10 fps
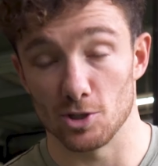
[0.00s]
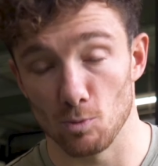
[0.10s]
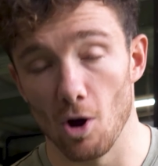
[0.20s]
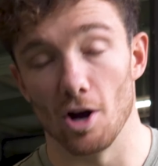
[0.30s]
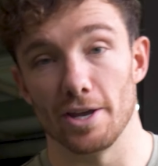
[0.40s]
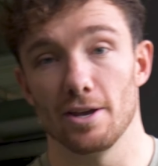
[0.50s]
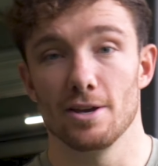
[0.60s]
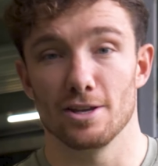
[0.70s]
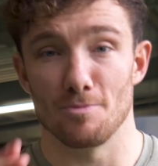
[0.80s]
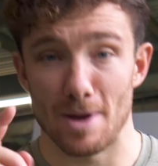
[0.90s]
is why
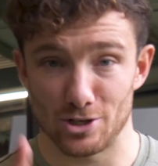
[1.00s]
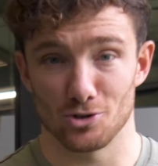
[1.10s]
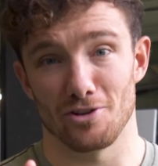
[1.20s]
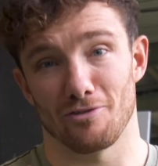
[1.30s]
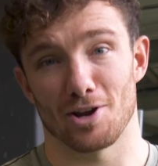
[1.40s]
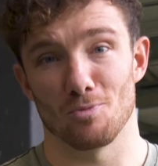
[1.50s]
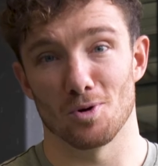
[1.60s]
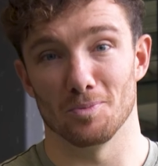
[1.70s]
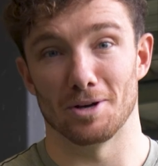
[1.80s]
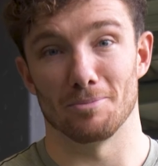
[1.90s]
you make sure you're freaking
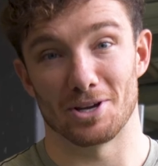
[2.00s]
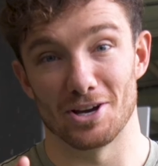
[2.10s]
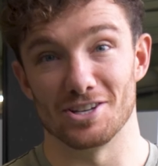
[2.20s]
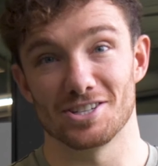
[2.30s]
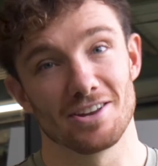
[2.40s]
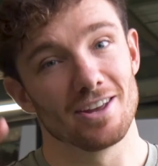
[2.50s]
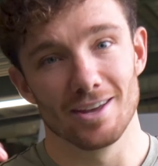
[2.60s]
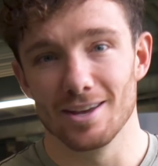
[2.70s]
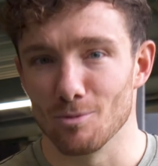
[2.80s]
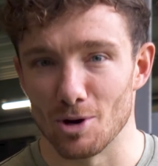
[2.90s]
warmed up, because
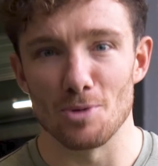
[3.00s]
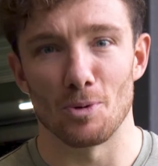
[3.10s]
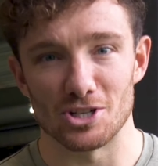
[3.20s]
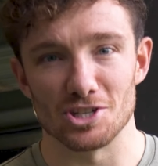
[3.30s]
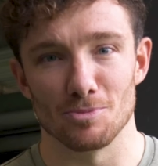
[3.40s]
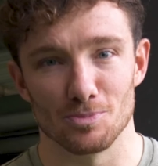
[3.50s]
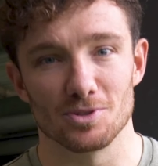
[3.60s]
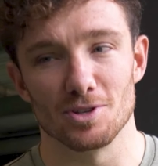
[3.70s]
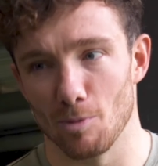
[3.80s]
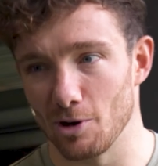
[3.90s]
when you're pushing
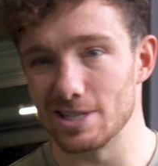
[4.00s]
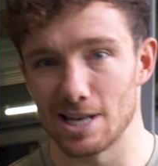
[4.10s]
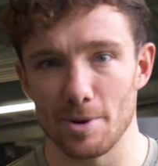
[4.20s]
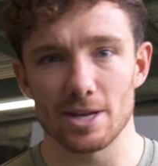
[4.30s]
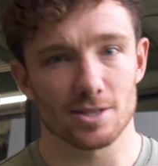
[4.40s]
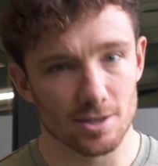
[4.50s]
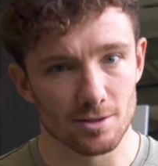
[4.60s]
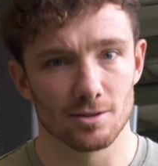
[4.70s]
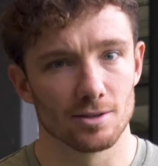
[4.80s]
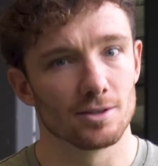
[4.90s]
your body's limits,
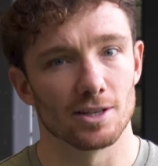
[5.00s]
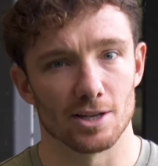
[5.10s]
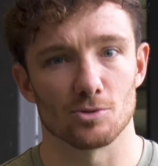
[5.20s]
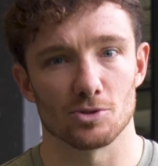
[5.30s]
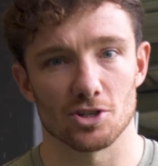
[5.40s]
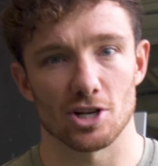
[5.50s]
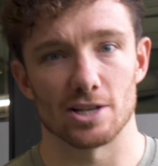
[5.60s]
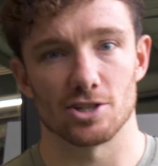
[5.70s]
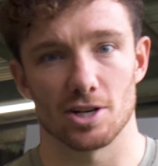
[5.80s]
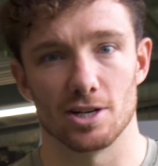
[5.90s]
there's always a
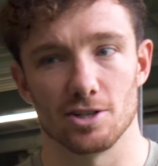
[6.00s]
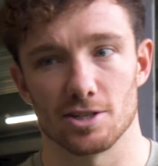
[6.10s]
chance you can injure